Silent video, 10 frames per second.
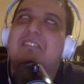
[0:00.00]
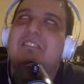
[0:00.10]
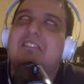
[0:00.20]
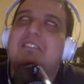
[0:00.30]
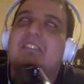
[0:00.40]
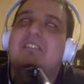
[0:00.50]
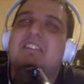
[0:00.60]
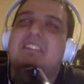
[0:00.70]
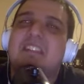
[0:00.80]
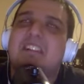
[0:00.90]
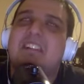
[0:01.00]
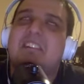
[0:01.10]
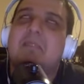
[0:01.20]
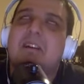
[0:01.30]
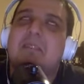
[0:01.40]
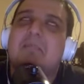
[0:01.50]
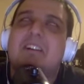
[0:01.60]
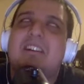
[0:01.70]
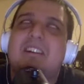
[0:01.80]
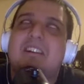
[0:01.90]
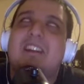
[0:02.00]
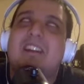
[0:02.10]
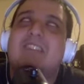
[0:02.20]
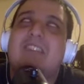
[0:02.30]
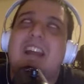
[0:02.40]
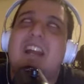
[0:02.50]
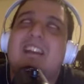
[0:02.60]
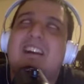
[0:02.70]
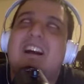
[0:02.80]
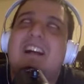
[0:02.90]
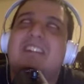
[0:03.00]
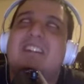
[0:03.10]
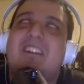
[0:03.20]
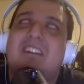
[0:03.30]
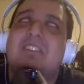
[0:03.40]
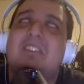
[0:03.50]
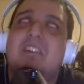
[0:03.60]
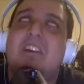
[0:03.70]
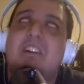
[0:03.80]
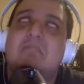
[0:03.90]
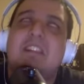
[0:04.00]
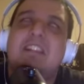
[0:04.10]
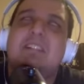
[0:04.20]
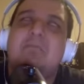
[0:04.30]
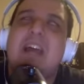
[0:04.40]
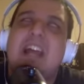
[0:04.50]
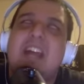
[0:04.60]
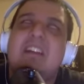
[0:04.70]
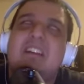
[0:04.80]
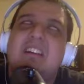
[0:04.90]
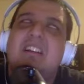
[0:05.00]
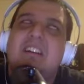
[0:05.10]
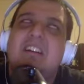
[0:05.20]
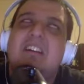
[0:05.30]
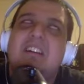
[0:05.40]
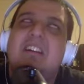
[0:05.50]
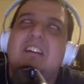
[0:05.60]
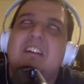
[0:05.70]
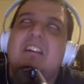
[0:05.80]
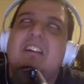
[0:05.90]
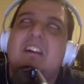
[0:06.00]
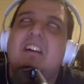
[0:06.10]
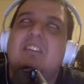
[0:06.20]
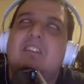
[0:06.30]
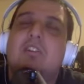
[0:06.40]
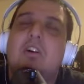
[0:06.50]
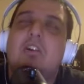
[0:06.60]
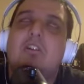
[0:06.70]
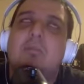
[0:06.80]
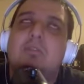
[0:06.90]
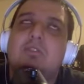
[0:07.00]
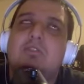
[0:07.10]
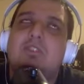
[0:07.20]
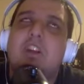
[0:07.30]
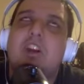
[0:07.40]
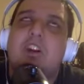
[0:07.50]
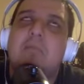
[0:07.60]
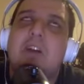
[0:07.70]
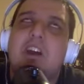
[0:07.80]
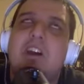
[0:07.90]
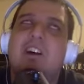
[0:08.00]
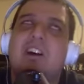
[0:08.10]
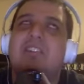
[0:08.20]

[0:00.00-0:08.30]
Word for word: What was it? I don't know. But either way, I said, Oscar, you're going to win this bet. And he's like, no, I'm too scared, man.